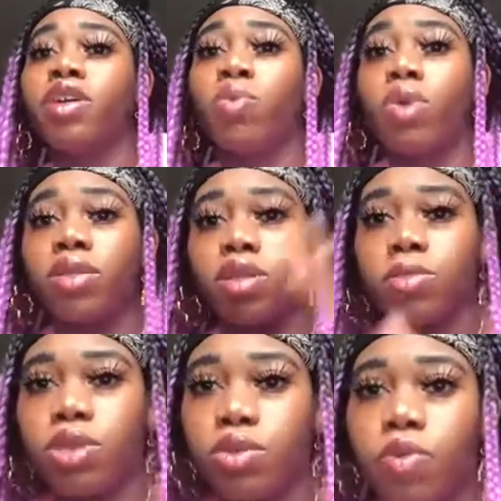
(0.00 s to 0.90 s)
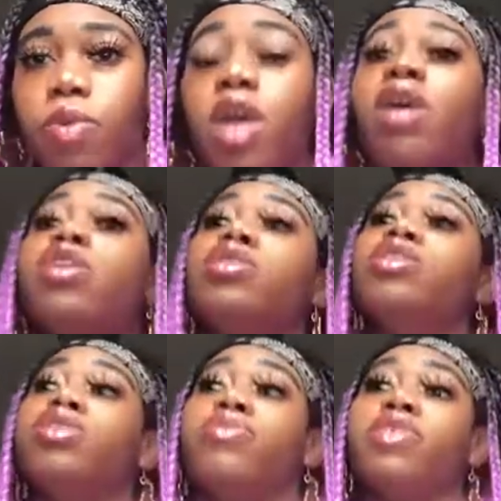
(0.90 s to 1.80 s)
want them to. So
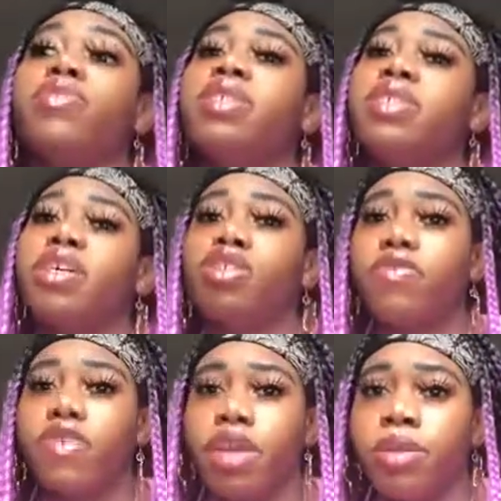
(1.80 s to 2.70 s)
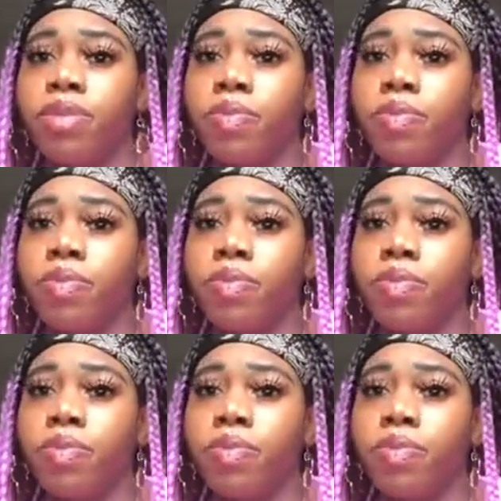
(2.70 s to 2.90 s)
the principal is not your friend.